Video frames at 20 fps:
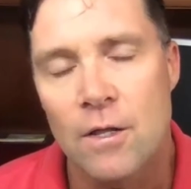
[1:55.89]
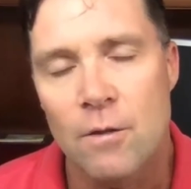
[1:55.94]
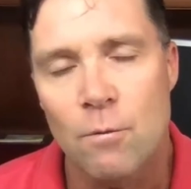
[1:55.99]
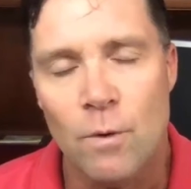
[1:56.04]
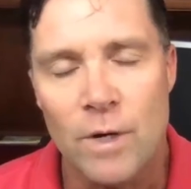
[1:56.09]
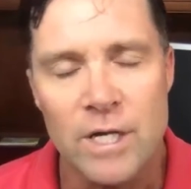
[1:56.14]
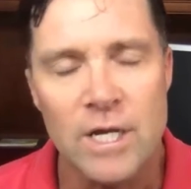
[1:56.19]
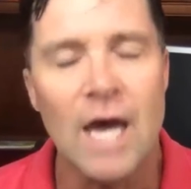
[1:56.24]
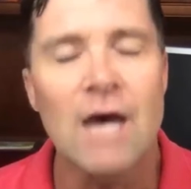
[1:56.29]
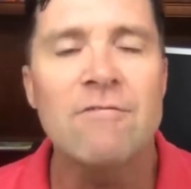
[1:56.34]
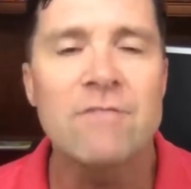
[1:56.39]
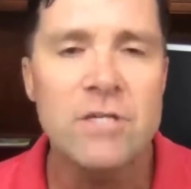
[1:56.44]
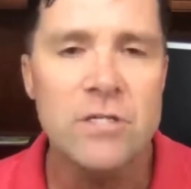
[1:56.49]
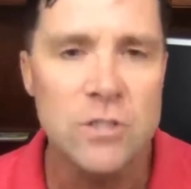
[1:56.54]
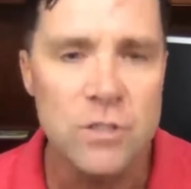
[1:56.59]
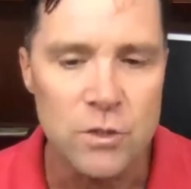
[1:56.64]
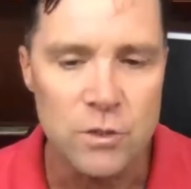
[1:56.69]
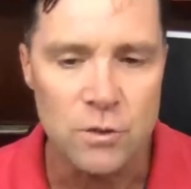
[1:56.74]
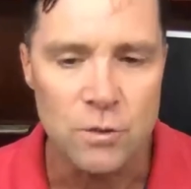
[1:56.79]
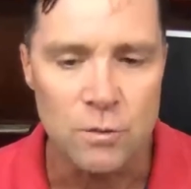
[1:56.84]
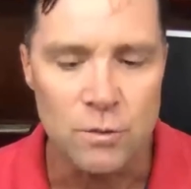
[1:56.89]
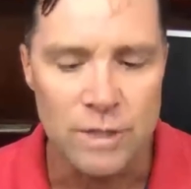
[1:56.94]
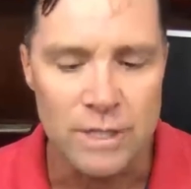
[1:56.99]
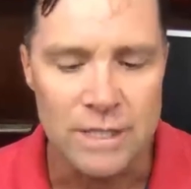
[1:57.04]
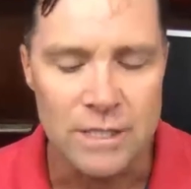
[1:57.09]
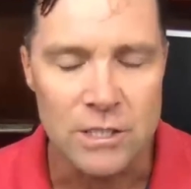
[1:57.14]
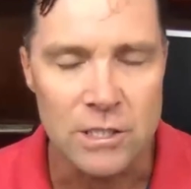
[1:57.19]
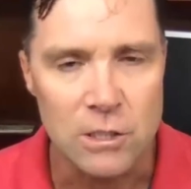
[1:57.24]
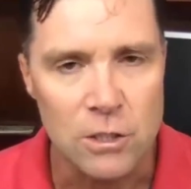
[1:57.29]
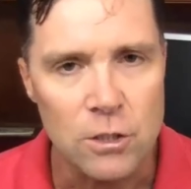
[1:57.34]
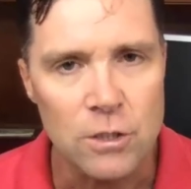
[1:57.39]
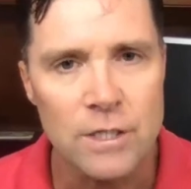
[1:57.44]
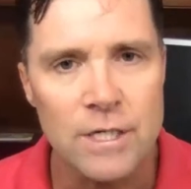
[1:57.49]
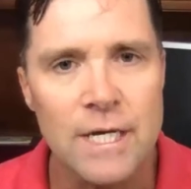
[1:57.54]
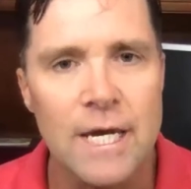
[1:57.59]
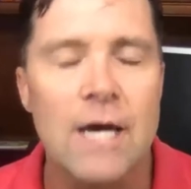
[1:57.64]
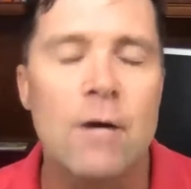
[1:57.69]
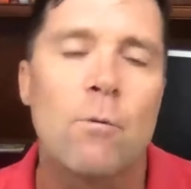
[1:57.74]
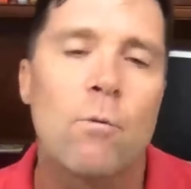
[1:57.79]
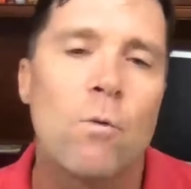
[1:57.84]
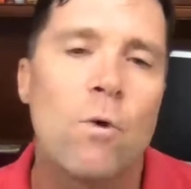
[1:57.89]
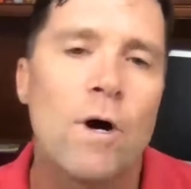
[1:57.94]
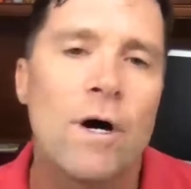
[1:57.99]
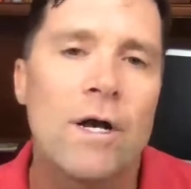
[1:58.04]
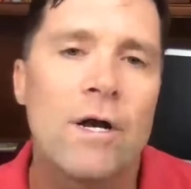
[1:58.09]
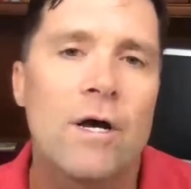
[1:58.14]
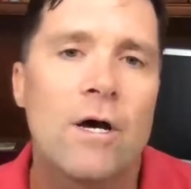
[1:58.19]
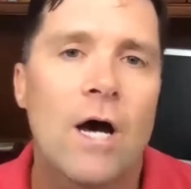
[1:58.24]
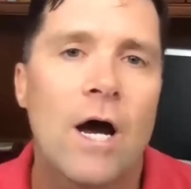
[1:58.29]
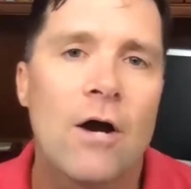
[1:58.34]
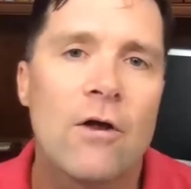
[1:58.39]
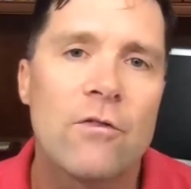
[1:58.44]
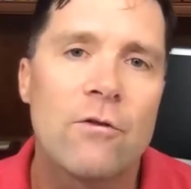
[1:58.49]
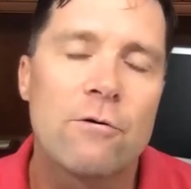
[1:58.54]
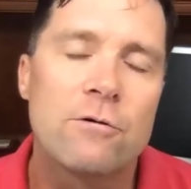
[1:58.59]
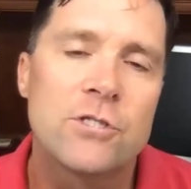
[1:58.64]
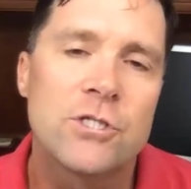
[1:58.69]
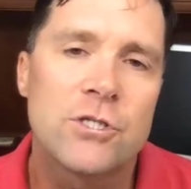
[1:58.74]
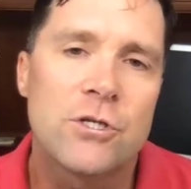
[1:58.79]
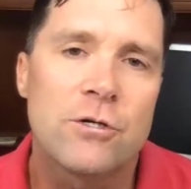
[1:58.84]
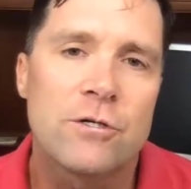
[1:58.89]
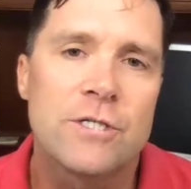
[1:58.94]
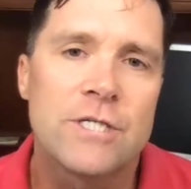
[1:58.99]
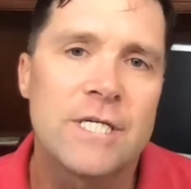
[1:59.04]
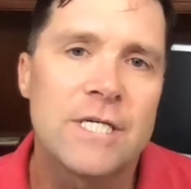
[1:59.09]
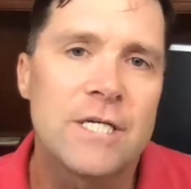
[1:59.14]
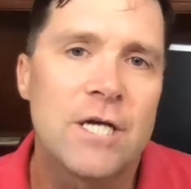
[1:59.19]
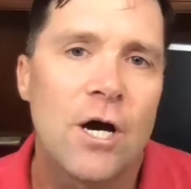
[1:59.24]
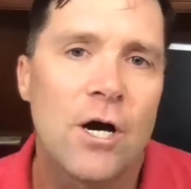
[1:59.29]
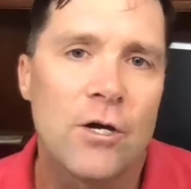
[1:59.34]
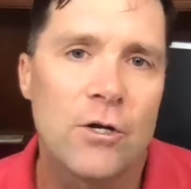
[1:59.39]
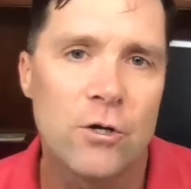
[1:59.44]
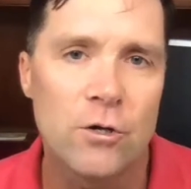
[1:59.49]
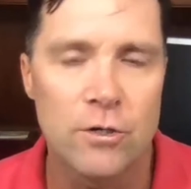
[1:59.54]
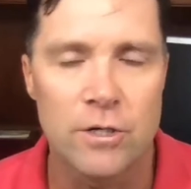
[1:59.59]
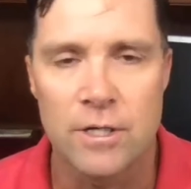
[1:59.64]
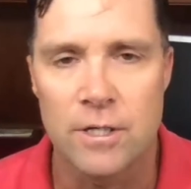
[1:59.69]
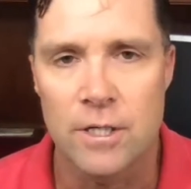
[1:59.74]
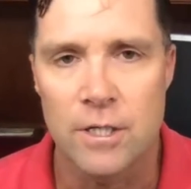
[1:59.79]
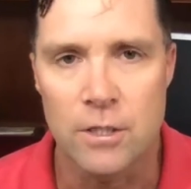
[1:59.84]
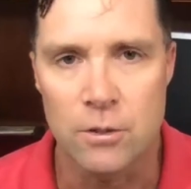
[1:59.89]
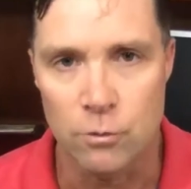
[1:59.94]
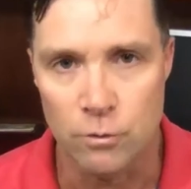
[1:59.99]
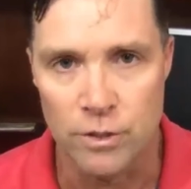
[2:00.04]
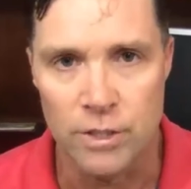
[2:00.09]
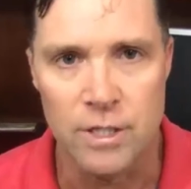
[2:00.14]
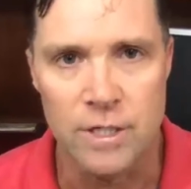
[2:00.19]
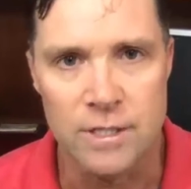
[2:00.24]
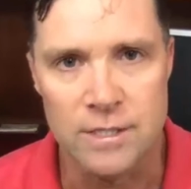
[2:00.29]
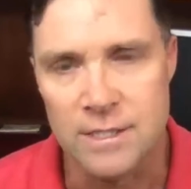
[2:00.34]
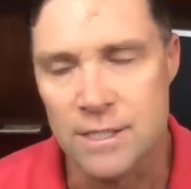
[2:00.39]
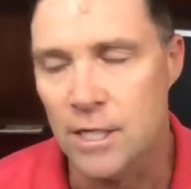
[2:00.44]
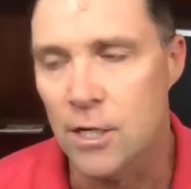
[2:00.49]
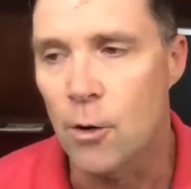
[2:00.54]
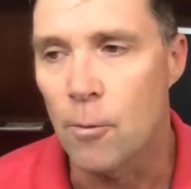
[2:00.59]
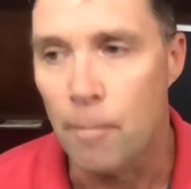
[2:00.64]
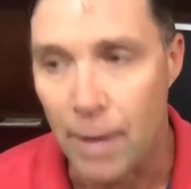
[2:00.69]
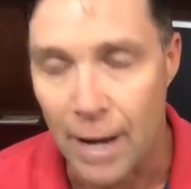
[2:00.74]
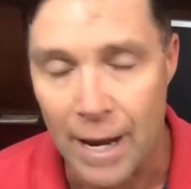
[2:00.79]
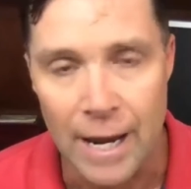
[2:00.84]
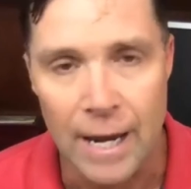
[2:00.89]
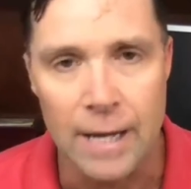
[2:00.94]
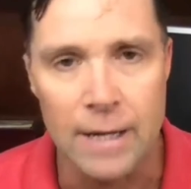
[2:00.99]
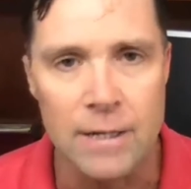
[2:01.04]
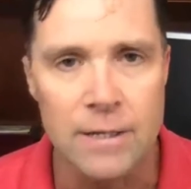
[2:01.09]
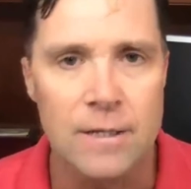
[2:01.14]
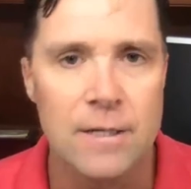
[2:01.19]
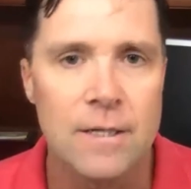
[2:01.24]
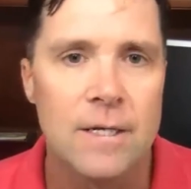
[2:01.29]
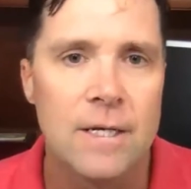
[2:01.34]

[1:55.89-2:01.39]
what you have to do is look at what are those 1300 ingredients that are banned.